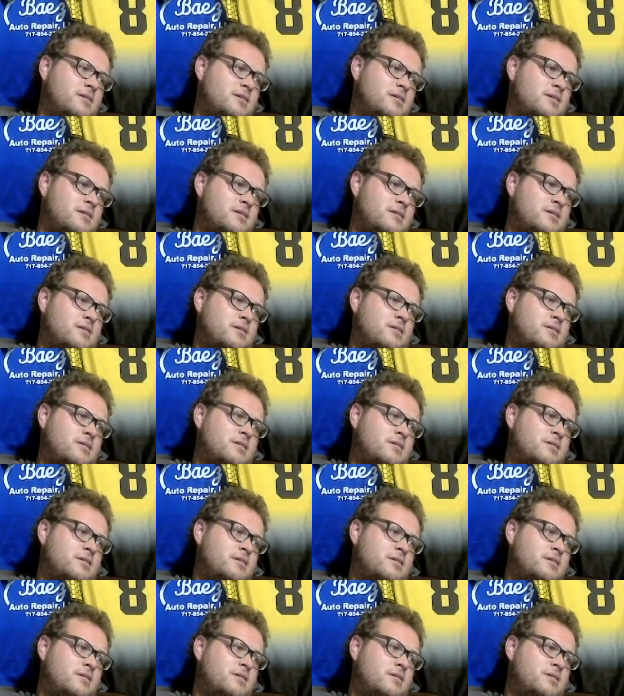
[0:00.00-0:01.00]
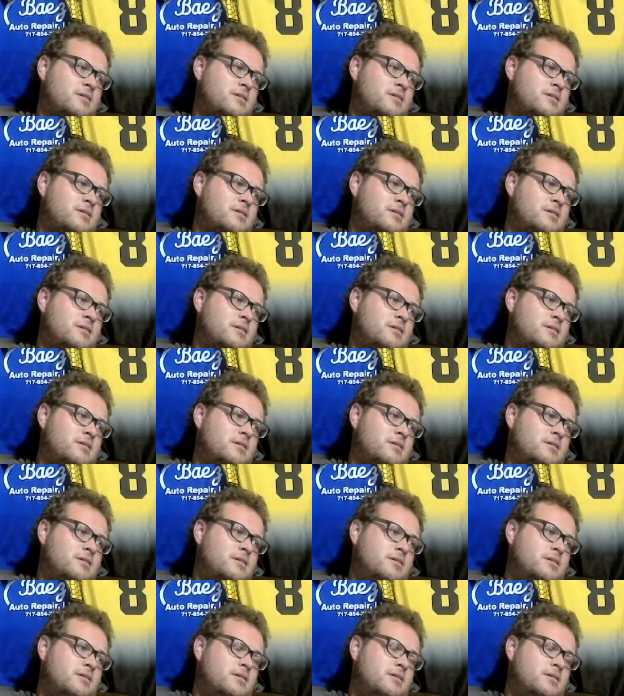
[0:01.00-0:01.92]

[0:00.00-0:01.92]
[no speech]